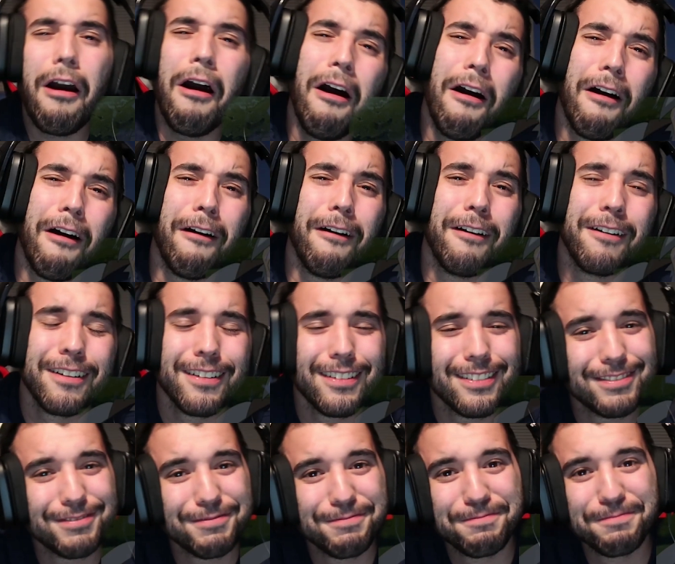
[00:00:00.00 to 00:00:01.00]
Oh!
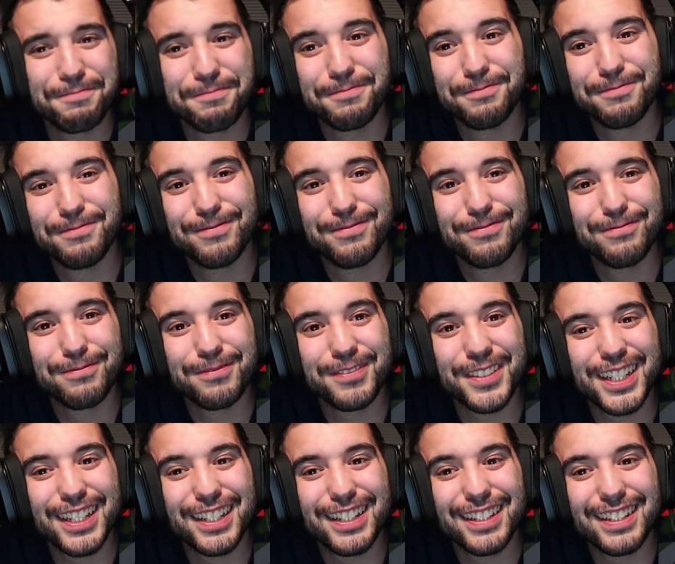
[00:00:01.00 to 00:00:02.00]

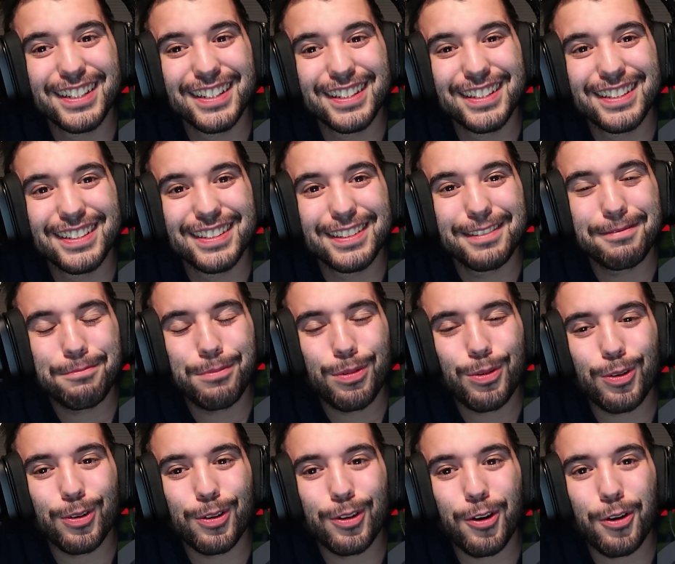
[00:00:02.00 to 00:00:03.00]
I'll be your eye.
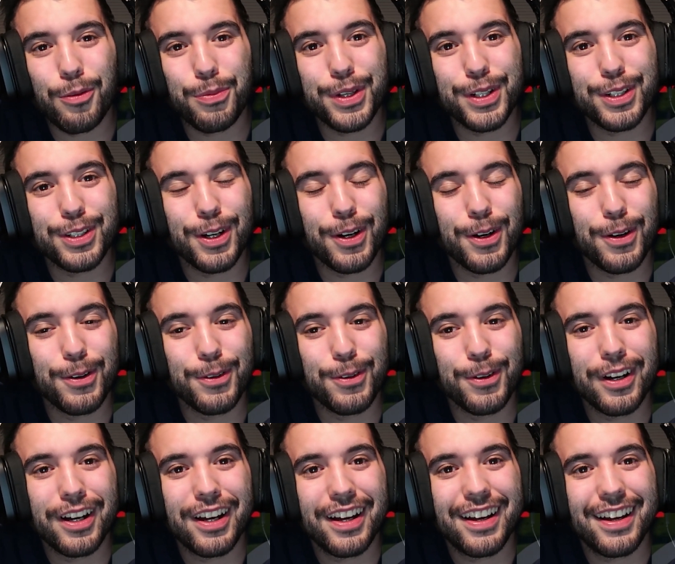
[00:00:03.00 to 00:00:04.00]
Poor Obito.
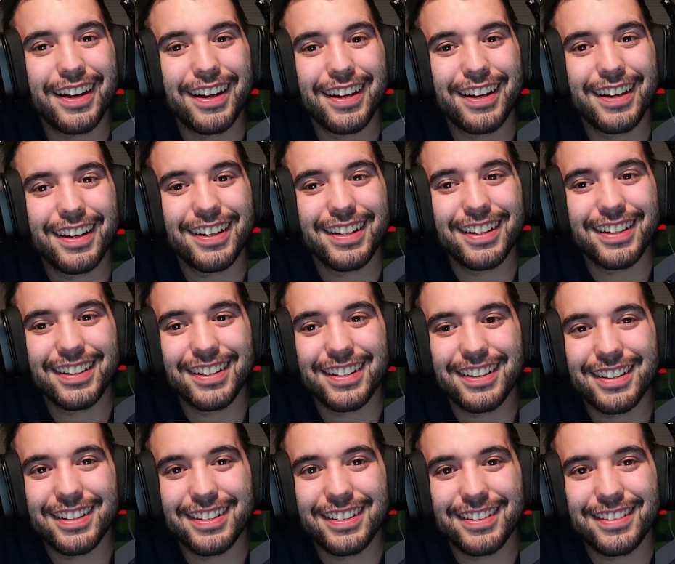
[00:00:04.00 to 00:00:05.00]
Keeping
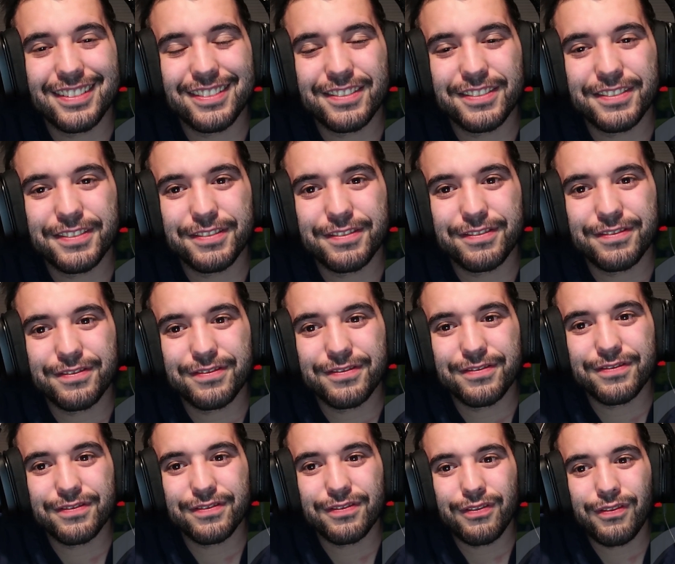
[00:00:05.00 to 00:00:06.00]
watch over what the
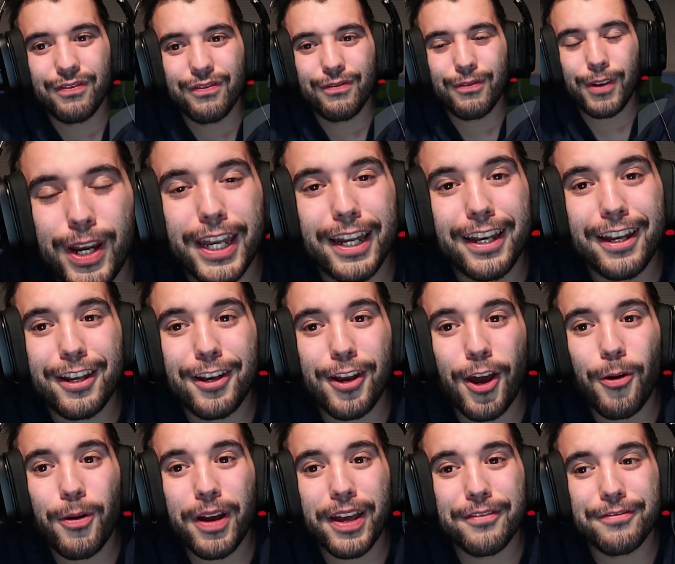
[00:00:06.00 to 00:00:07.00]
future brings. We didn't
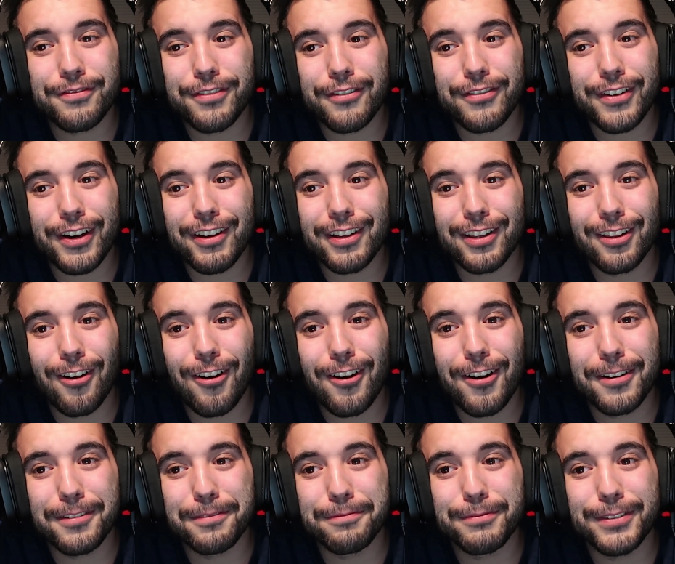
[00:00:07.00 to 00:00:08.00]
know him for very
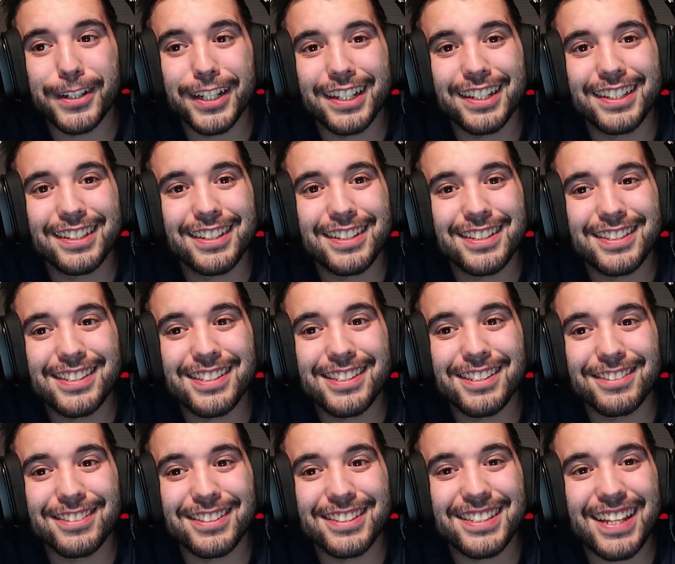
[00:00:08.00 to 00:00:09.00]
long, but it's
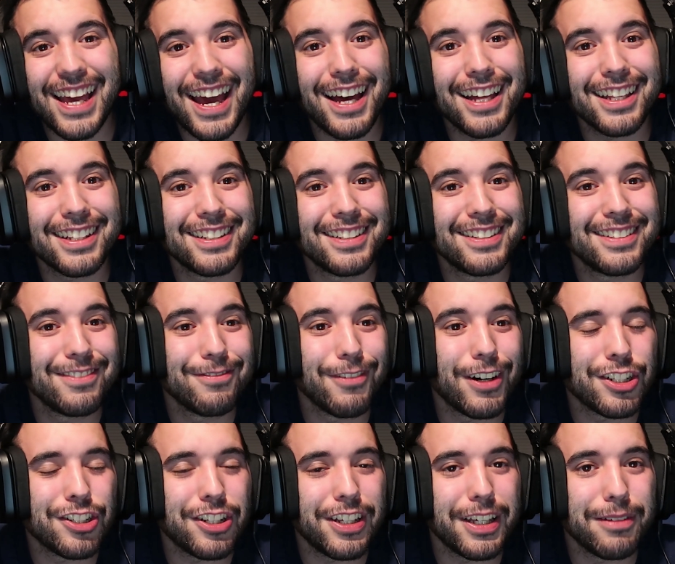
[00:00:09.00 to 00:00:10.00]
still sad
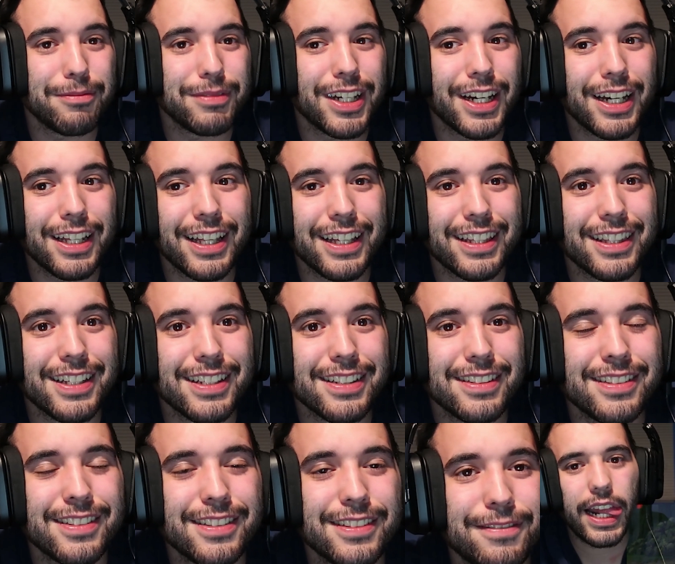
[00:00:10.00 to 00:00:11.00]
watching him die like
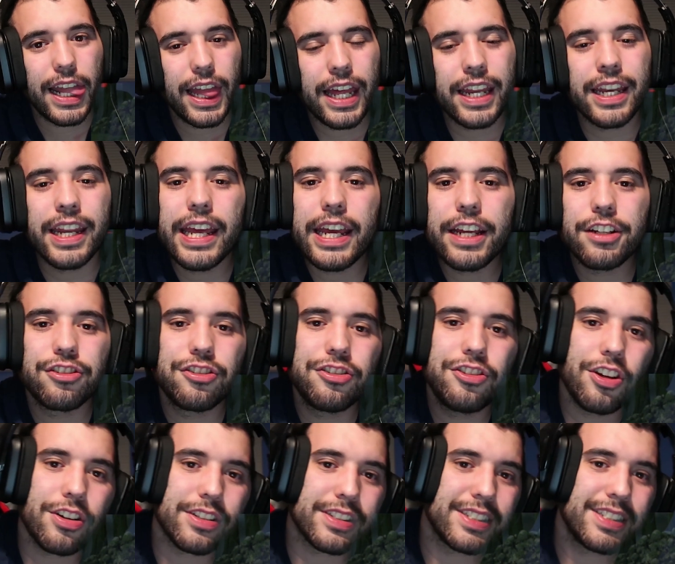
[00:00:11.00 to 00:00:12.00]
this. And he's
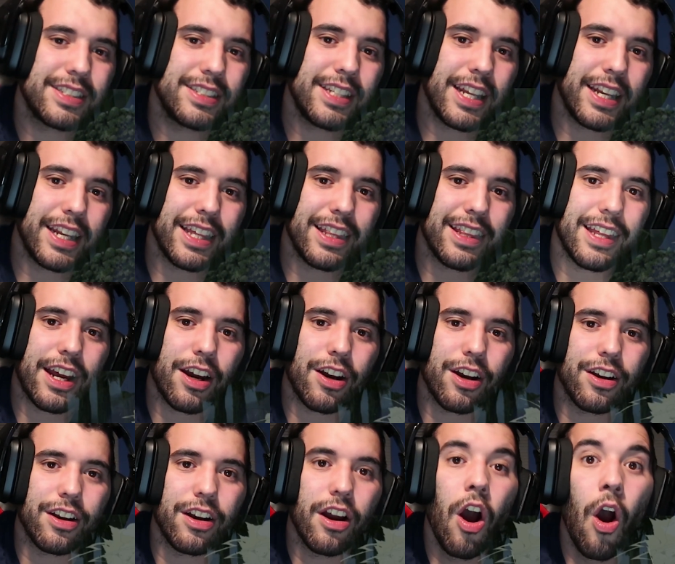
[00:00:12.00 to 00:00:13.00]
just sitting
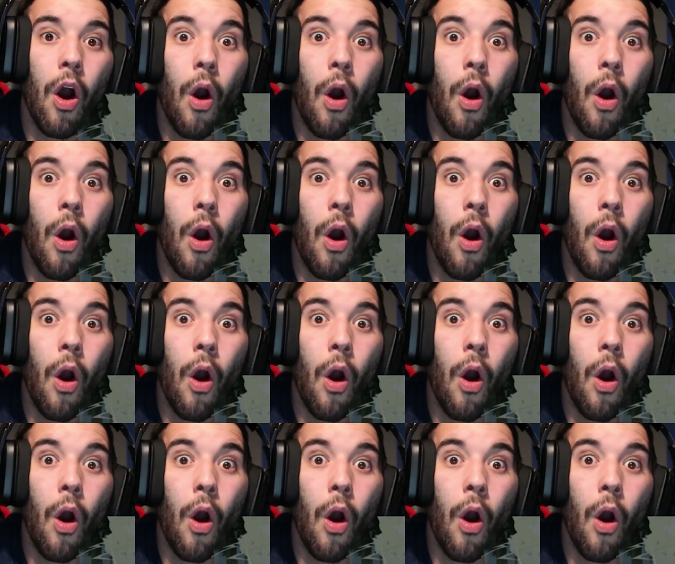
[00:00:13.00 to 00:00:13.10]
there.